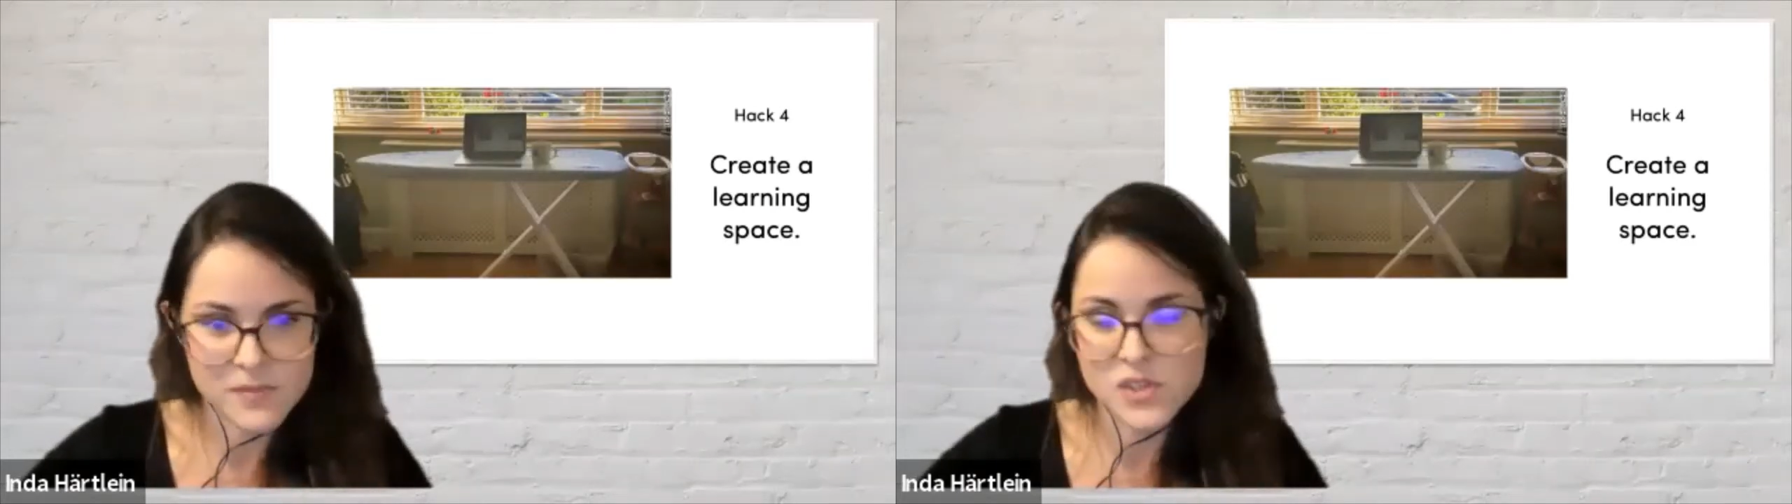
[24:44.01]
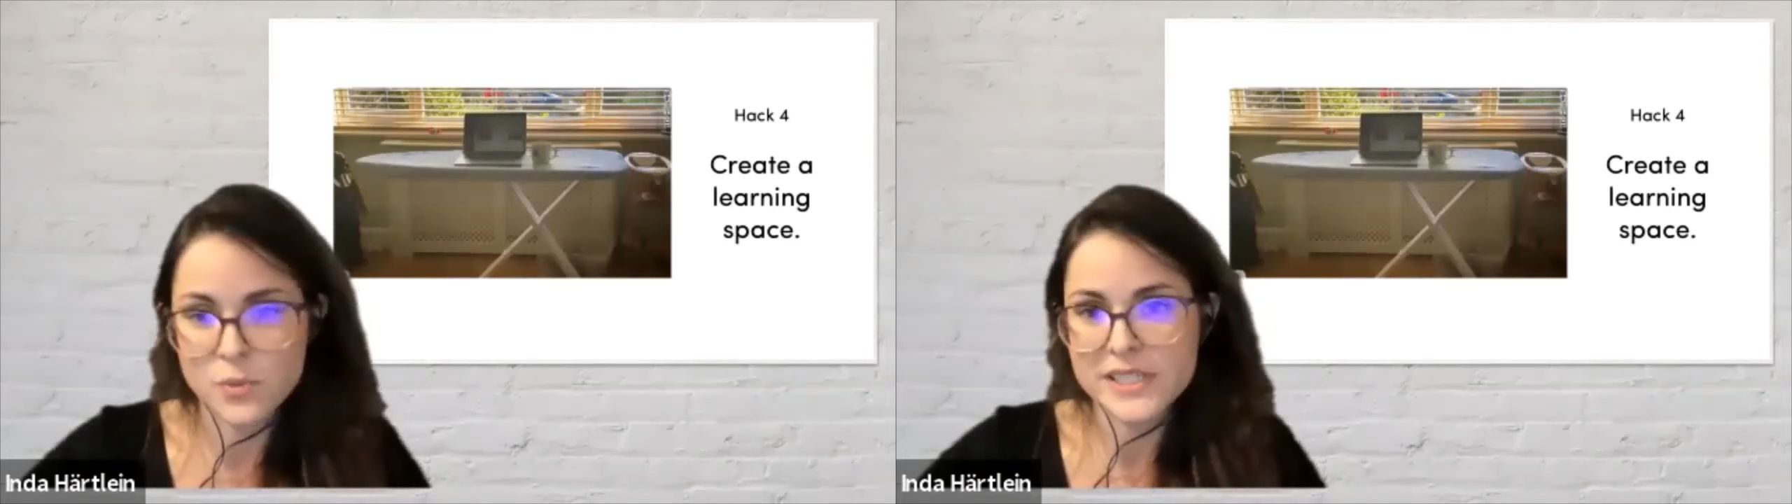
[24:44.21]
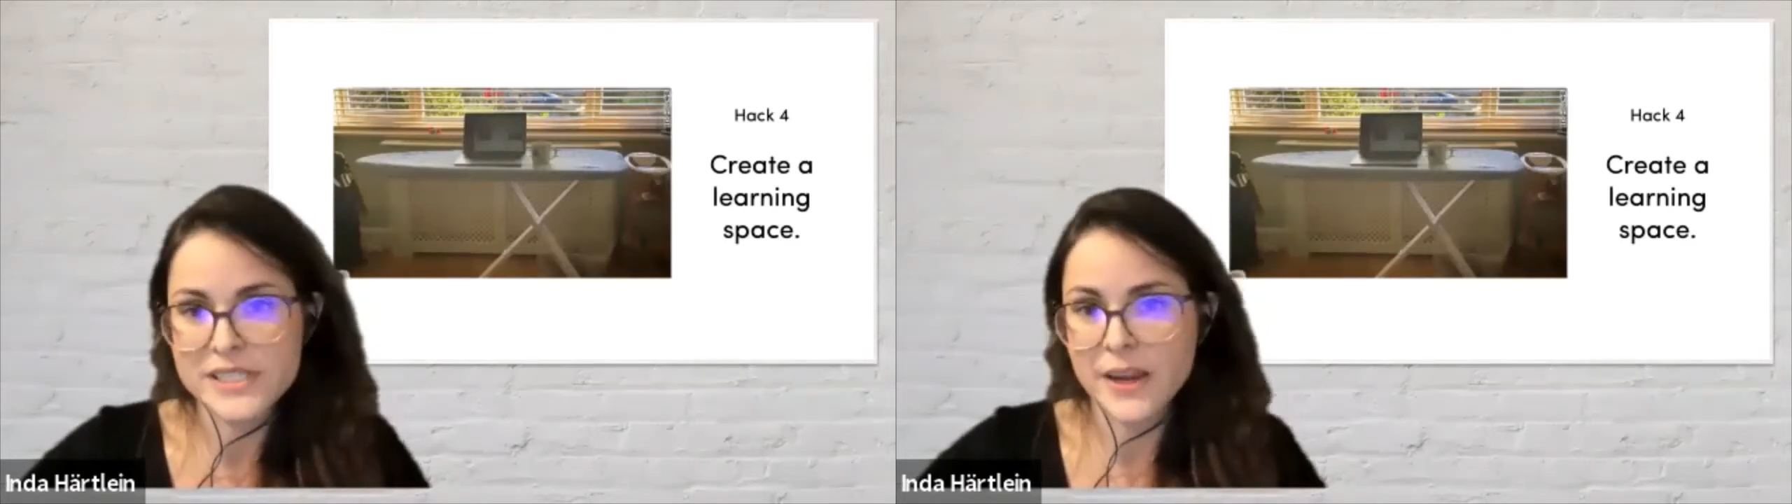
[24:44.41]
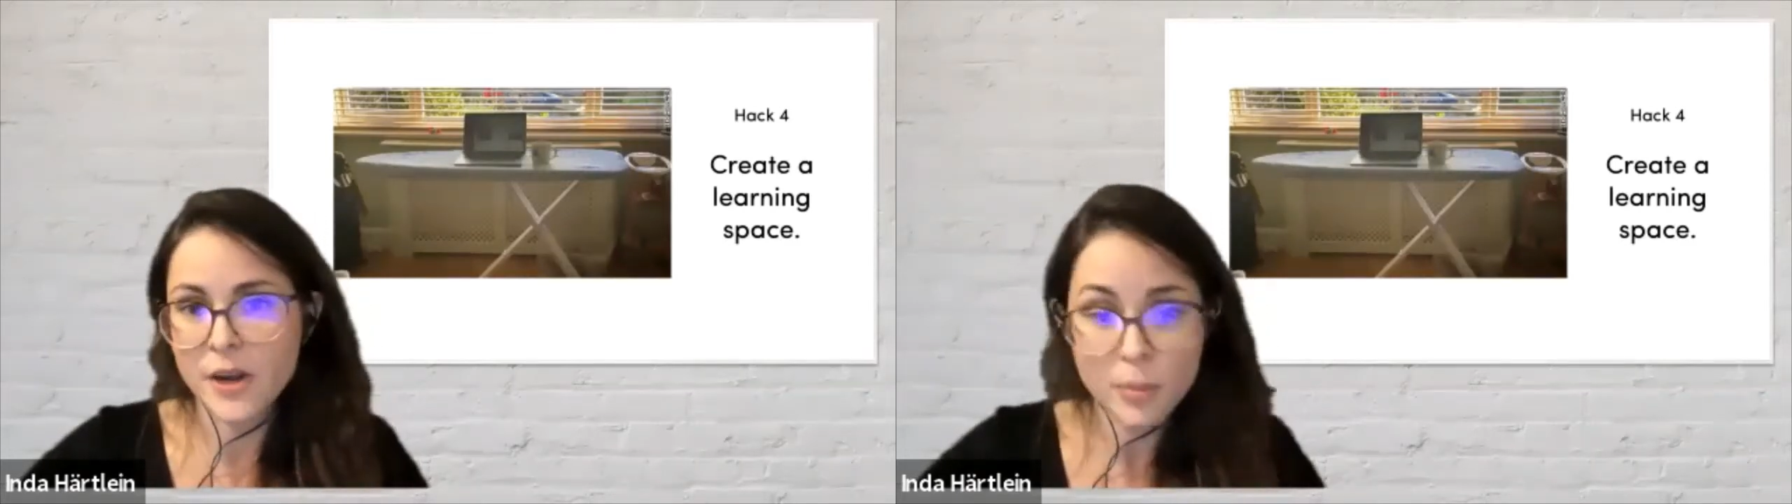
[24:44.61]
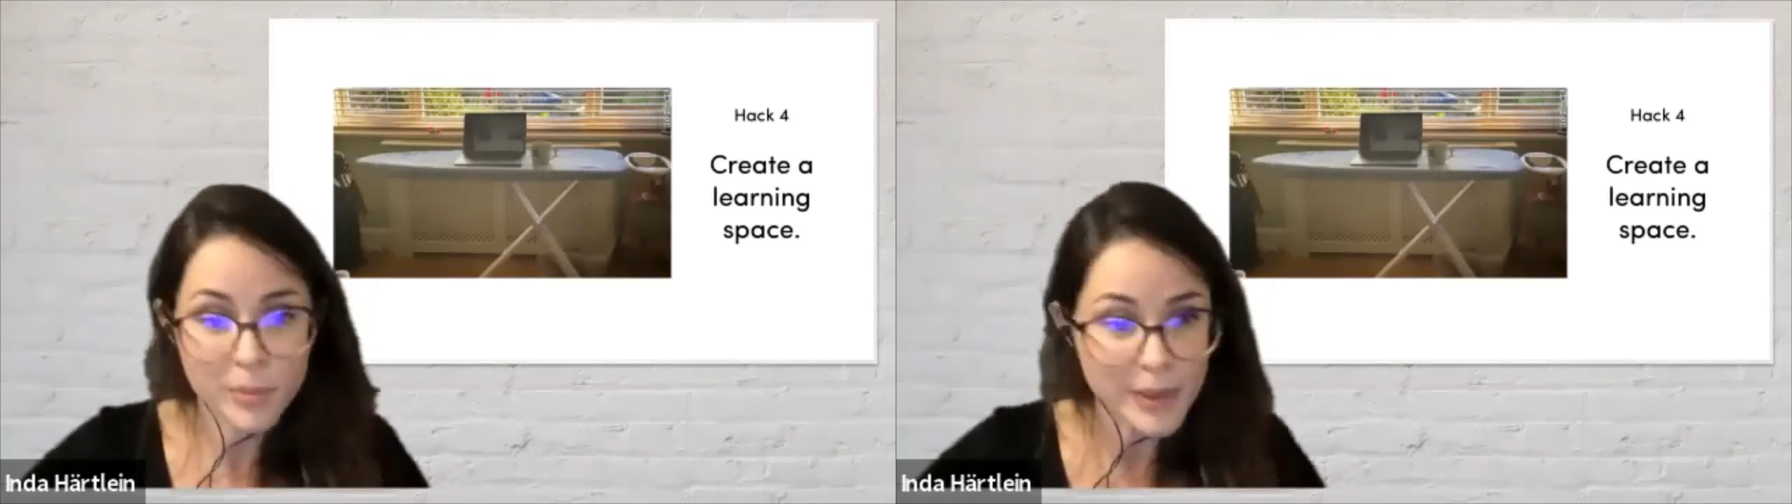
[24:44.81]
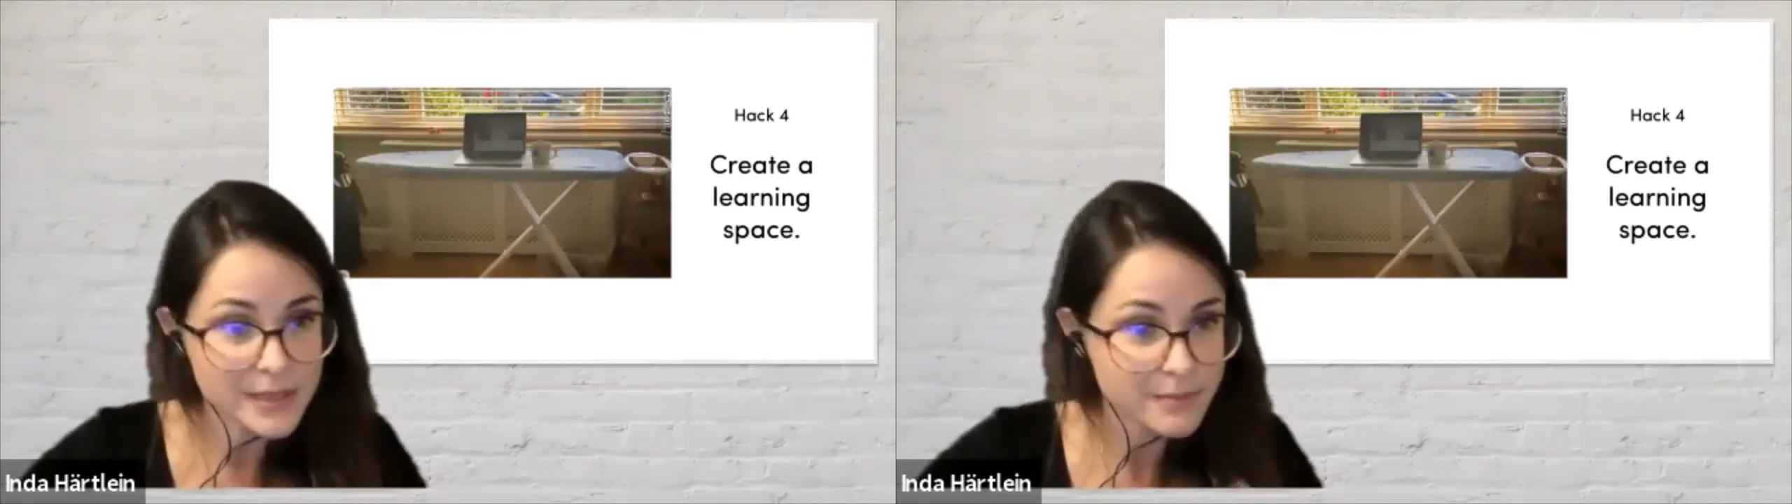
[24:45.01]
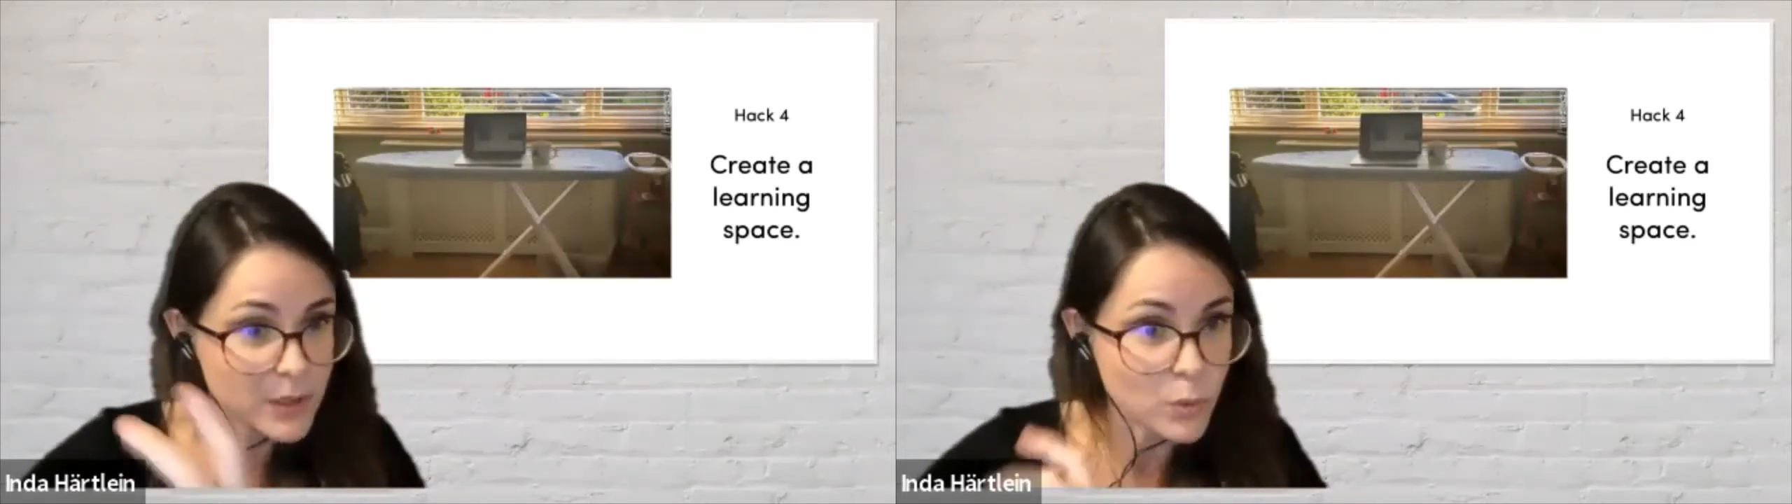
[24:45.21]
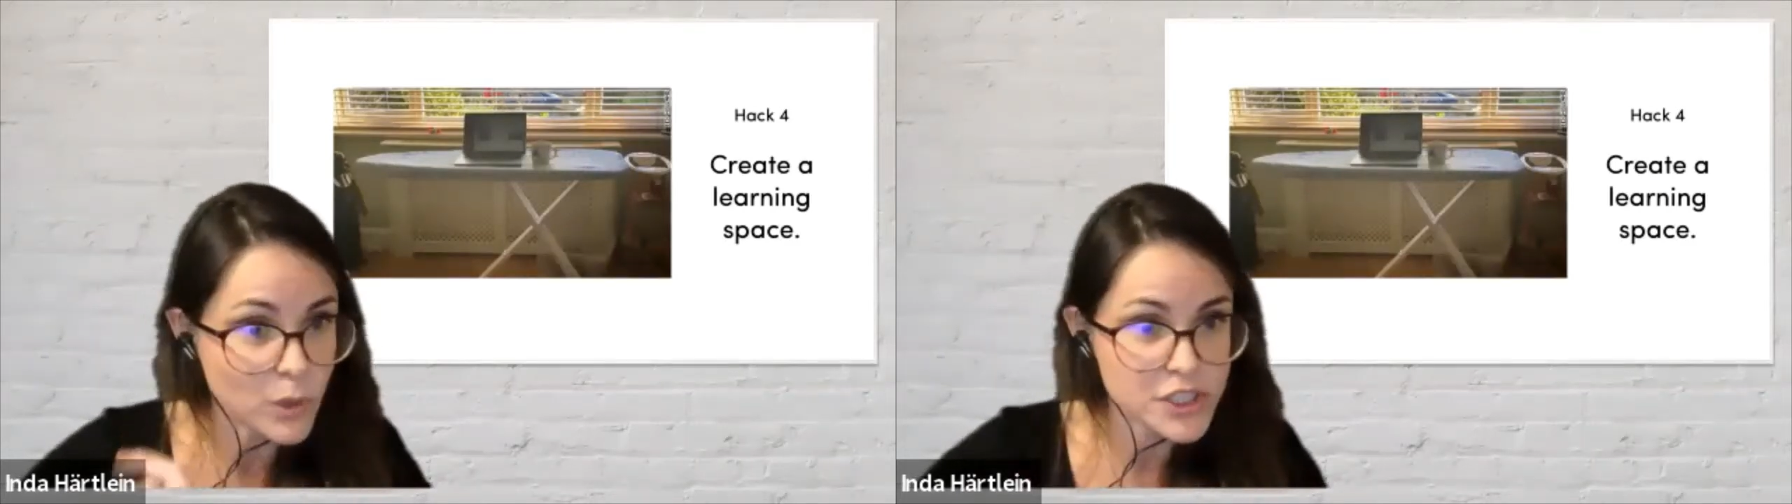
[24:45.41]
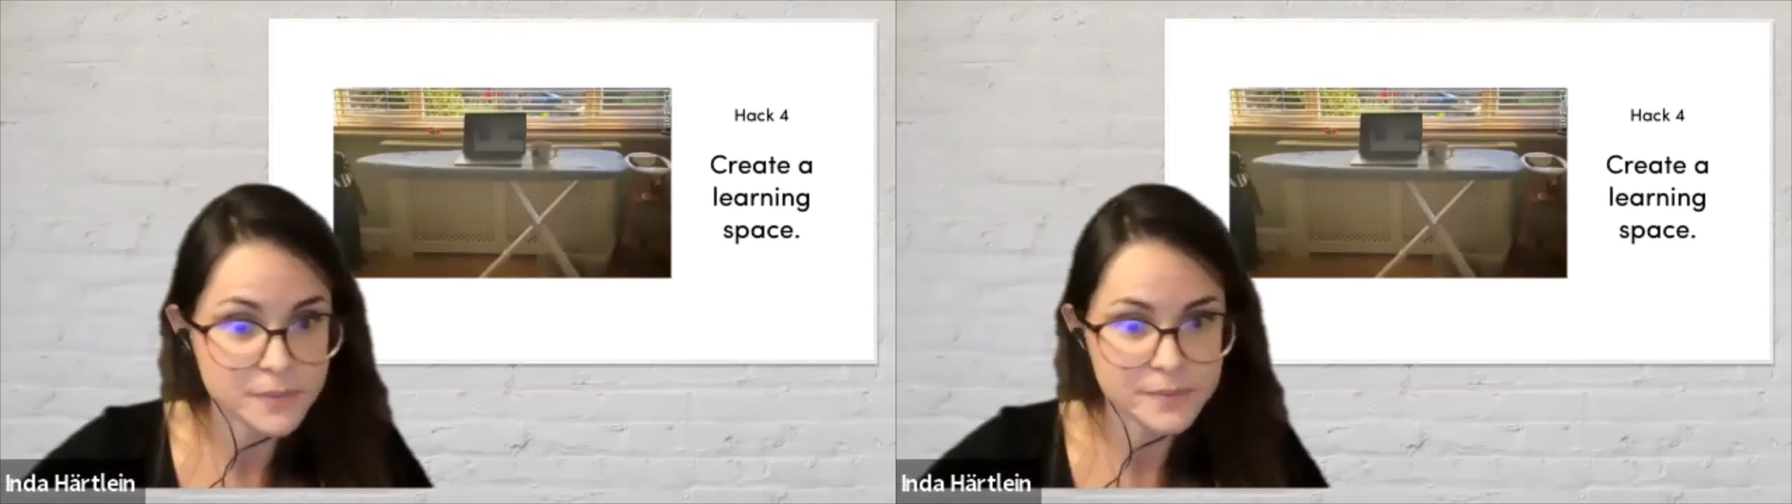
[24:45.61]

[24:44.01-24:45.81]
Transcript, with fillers: two weeks later, but it worked.